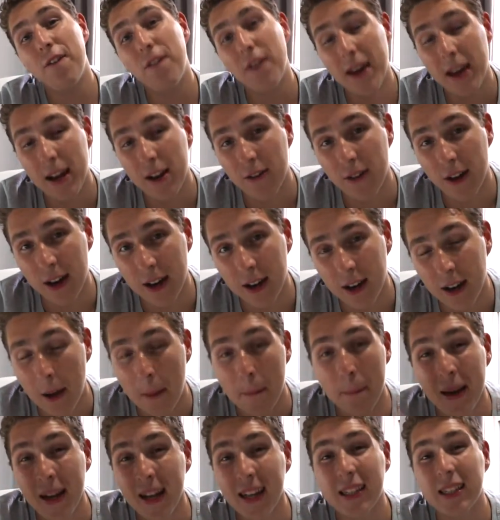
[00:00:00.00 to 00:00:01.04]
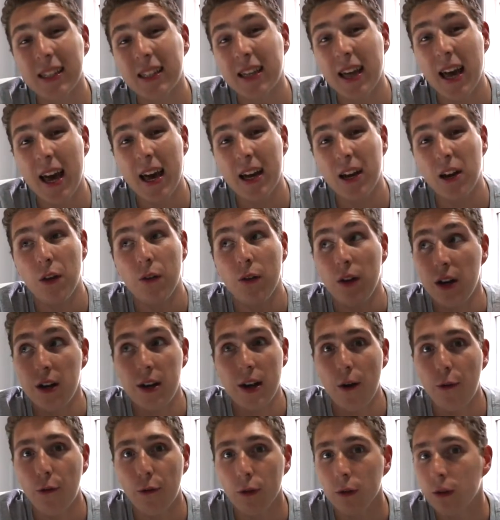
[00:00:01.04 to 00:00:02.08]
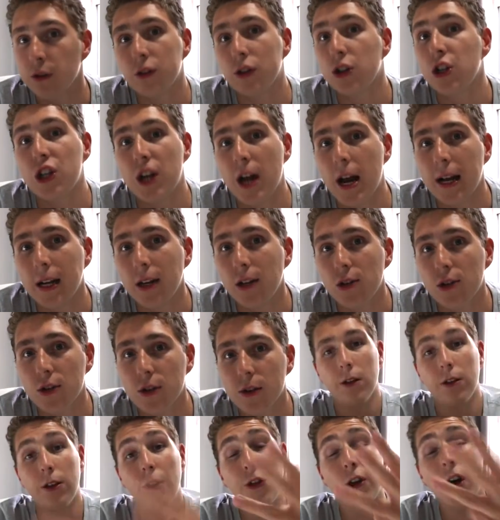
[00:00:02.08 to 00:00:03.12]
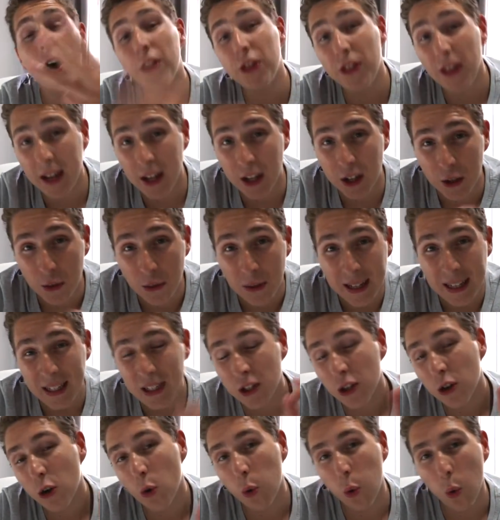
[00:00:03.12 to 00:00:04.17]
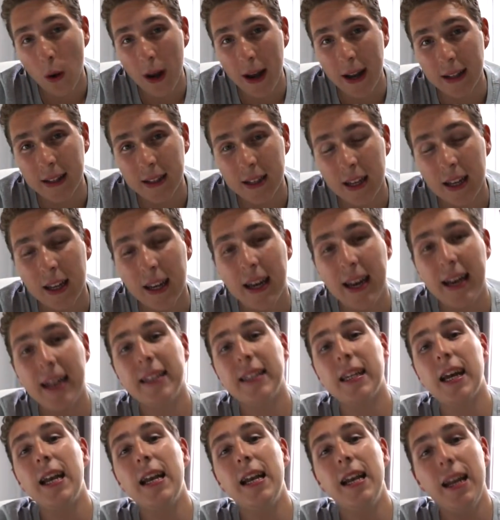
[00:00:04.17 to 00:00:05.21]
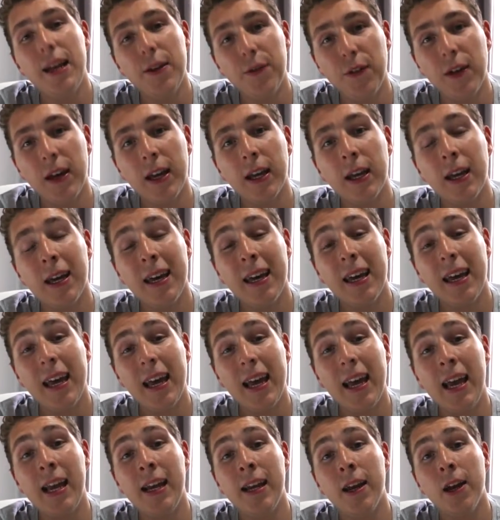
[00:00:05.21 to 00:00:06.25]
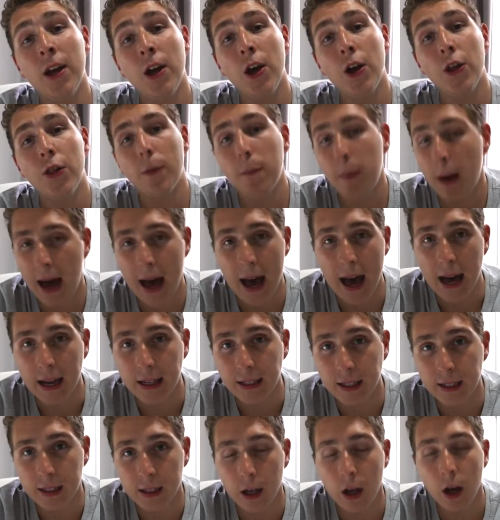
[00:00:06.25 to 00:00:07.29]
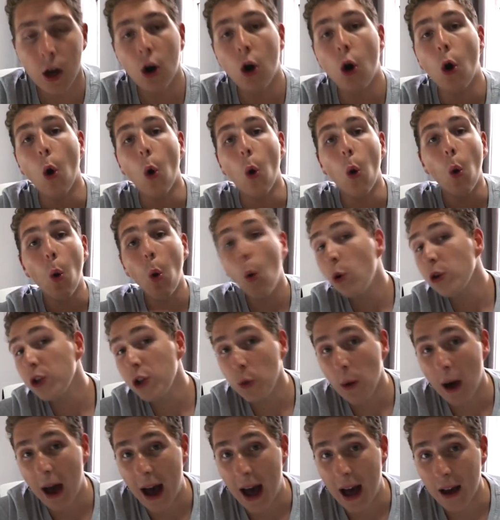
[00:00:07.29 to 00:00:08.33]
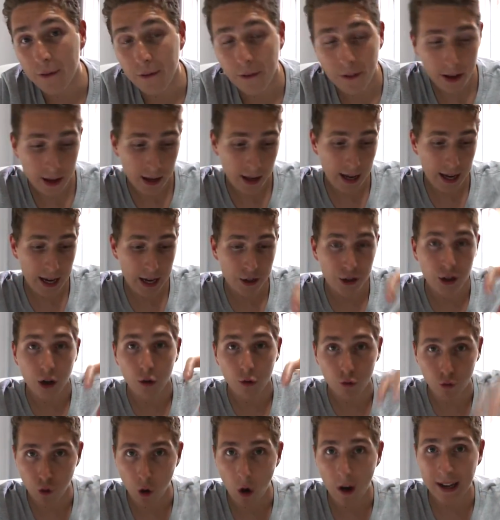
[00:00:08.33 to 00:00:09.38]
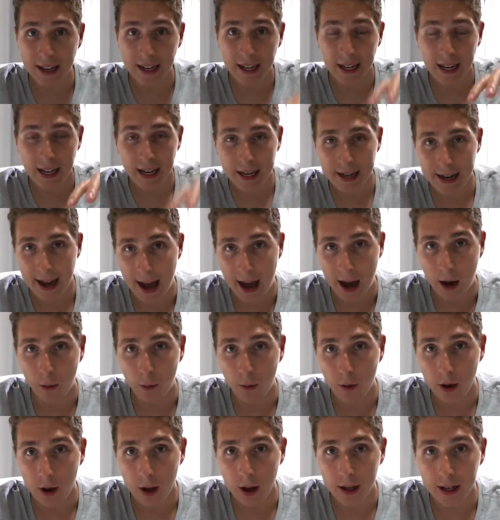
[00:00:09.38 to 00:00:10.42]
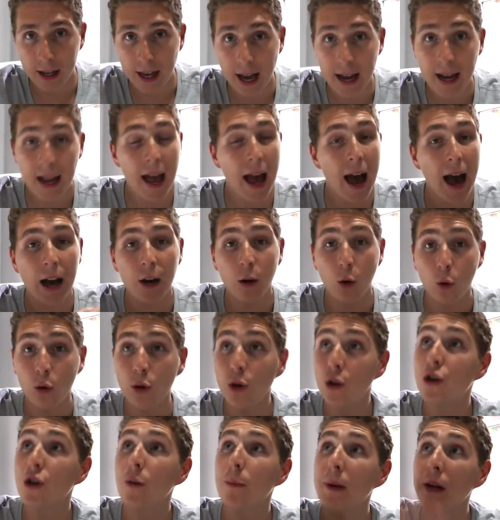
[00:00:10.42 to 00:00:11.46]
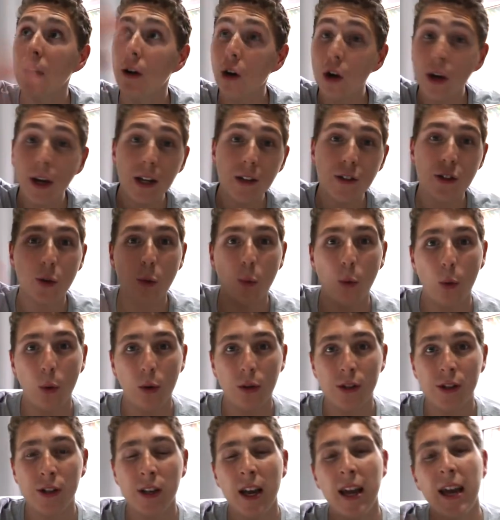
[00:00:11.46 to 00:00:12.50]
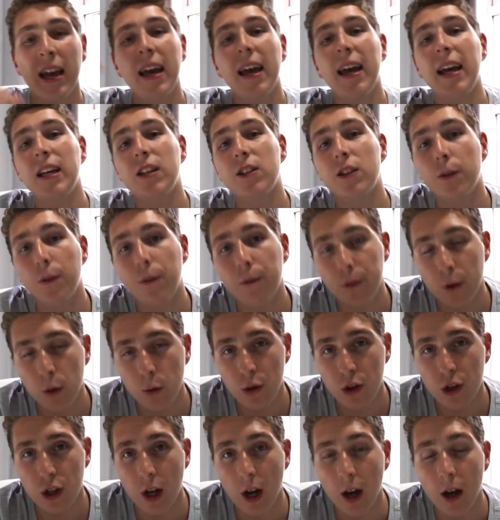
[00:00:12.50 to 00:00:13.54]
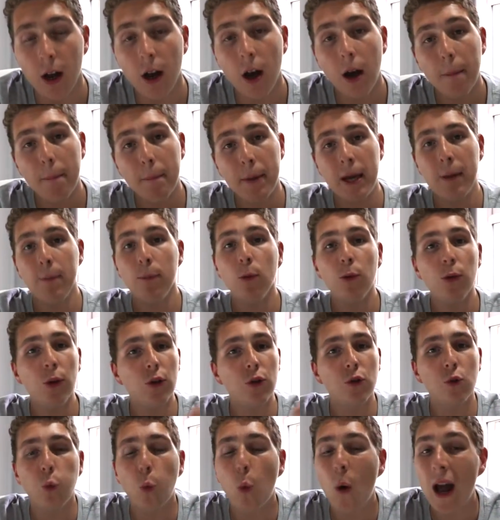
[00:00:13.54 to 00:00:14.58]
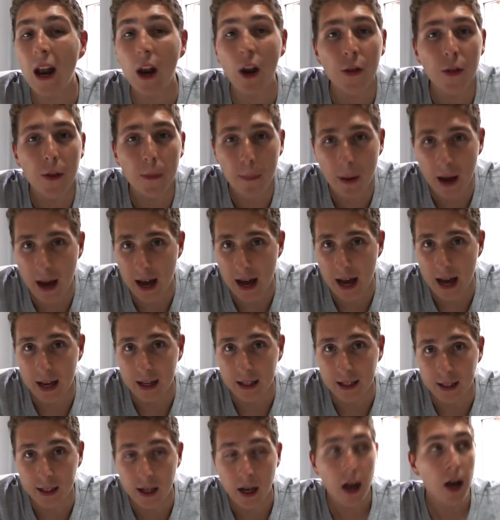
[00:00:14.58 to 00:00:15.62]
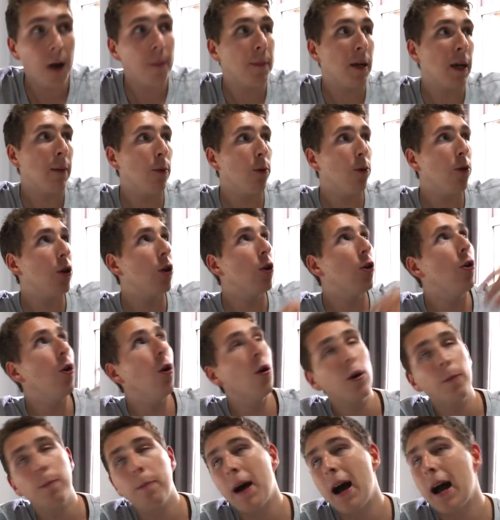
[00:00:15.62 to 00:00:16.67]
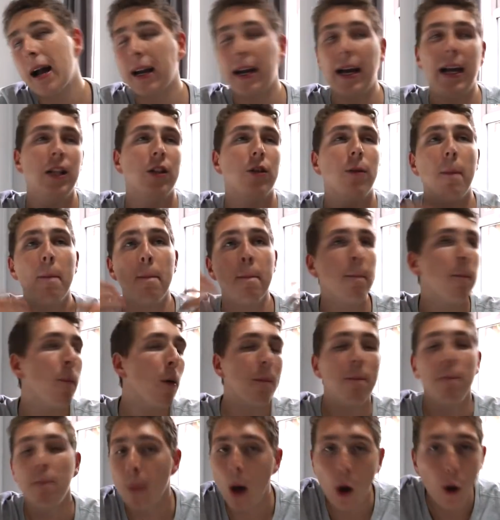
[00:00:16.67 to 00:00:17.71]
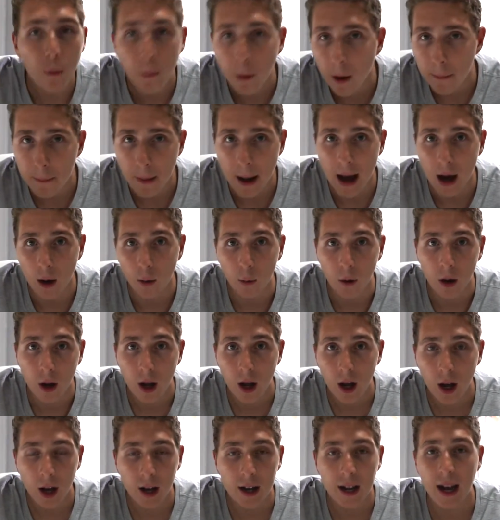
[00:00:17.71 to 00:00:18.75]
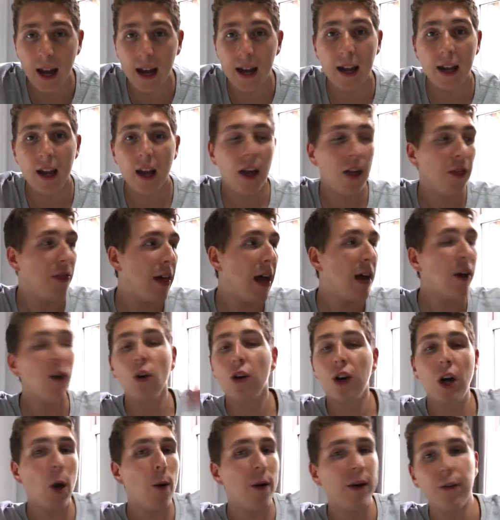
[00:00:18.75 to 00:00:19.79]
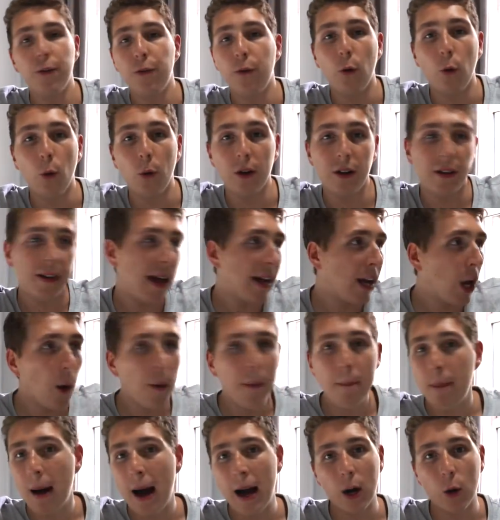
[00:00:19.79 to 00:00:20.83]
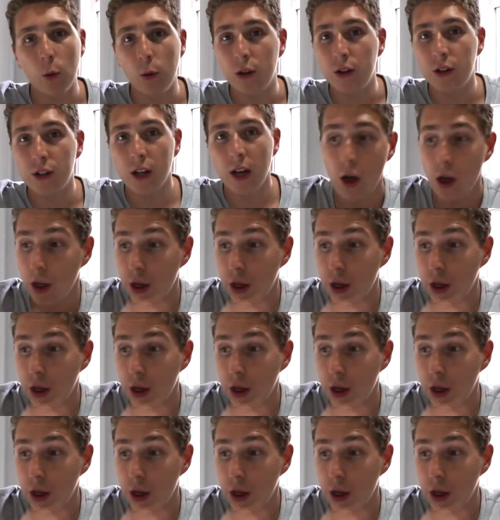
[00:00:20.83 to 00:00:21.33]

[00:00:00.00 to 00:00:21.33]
fearing and being scared of difference and change. The third thing you need to quit is living in the past. All you have is right now, okay? And all you should be looking towards is the future. People that dwell on the past, people that look back and mope about, okay, they're not going forward, they're going backwards.